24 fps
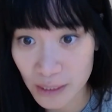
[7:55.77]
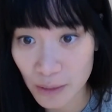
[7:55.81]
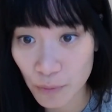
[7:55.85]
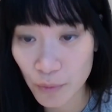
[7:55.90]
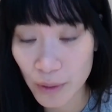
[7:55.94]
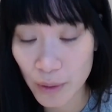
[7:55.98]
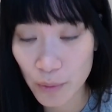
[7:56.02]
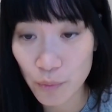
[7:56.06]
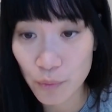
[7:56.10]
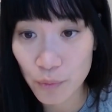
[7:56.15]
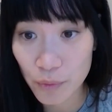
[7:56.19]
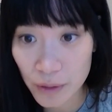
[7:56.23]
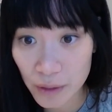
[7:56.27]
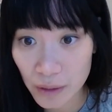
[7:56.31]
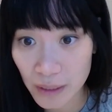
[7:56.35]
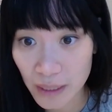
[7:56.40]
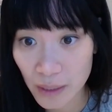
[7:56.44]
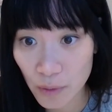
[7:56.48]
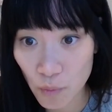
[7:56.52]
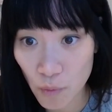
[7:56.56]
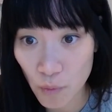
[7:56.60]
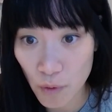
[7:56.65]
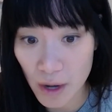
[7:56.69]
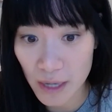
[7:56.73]
And we
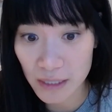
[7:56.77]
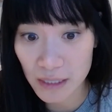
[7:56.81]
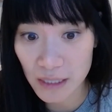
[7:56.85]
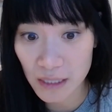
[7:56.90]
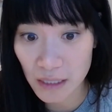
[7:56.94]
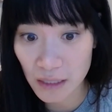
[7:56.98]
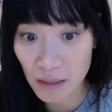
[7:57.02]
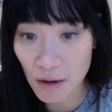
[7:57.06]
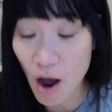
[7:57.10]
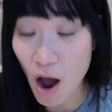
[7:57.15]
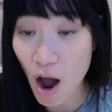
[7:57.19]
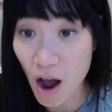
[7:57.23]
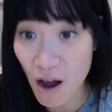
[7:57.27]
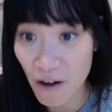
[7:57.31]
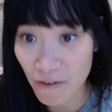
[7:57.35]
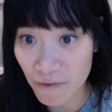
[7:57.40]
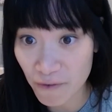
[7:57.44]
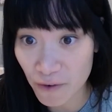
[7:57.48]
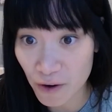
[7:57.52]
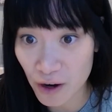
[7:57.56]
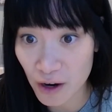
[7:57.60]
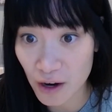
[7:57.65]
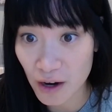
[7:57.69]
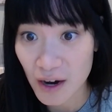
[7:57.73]
really want to
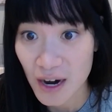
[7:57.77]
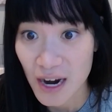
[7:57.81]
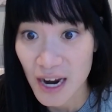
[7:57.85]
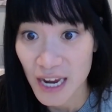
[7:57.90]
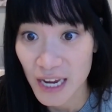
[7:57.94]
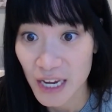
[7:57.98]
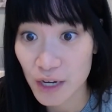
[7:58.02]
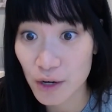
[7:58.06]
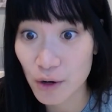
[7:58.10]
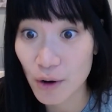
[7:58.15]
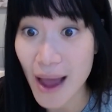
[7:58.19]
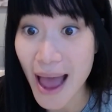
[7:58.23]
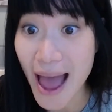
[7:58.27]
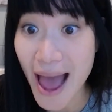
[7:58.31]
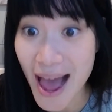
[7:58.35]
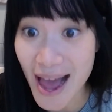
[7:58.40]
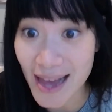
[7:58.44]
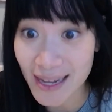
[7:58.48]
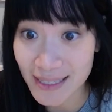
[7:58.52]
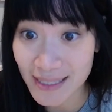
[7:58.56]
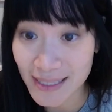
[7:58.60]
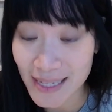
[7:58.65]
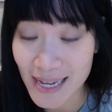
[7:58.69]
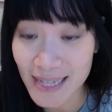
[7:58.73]
offer,
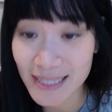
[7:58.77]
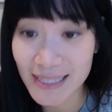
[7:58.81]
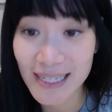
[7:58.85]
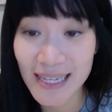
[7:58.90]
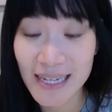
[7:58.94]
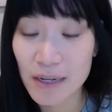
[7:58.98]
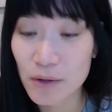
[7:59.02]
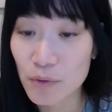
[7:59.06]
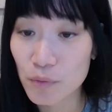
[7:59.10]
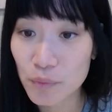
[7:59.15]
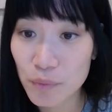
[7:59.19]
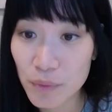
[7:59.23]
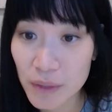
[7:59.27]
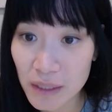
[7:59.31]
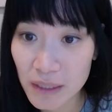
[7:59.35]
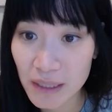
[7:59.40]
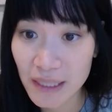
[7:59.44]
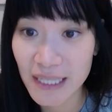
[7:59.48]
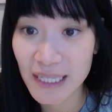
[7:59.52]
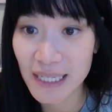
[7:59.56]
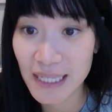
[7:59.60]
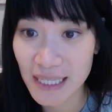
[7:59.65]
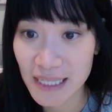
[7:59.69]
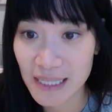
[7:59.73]
access in a
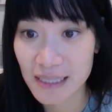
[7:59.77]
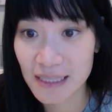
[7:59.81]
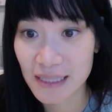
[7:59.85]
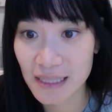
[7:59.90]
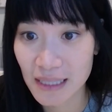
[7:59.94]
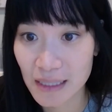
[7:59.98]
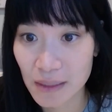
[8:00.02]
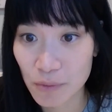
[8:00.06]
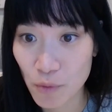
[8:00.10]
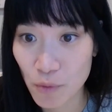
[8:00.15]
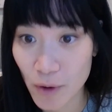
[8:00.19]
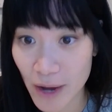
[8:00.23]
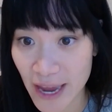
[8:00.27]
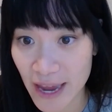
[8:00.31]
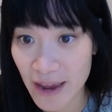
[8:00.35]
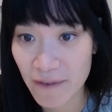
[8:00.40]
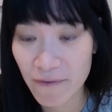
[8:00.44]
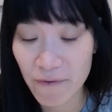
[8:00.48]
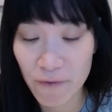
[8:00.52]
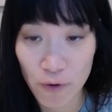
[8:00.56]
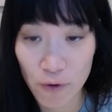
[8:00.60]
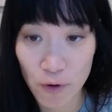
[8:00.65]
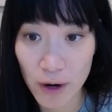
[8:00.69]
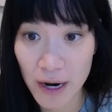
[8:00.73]
really easy
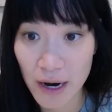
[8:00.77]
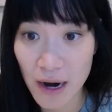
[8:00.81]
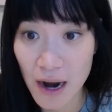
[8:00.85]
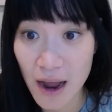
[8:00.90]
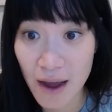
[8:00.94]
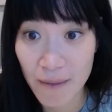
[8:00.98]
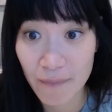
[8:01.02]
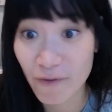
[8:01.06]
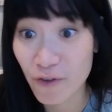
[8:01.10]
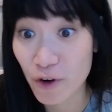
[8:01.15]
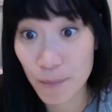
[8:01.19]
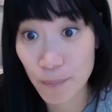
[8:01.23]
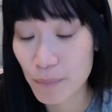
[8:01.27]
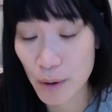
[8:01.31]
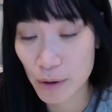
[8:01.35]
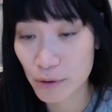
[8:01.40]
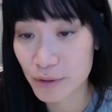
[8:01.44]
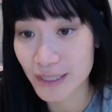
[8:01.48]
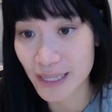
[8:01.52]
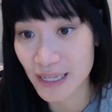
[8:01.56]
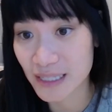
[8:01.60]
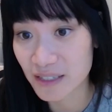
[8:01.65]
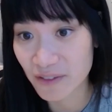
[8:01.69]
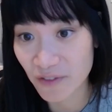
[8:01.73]
way for both
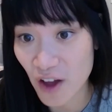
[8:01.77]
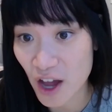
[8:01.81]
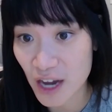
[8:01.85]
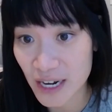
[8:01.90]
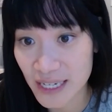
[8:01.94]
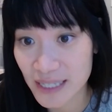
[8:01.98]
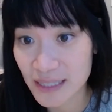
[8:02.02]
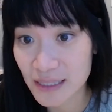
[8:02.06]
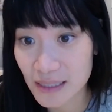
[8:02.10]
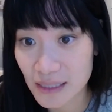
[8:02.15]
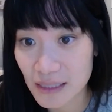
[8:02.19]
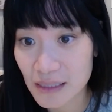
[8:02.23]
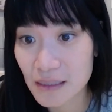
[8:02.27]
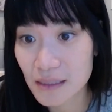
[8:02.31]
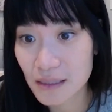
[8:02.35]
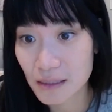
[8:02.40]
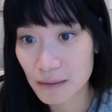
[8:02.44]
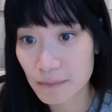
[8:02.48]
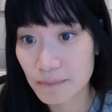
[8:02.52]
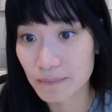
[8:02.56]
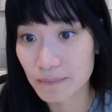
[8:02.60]
sets of audiences.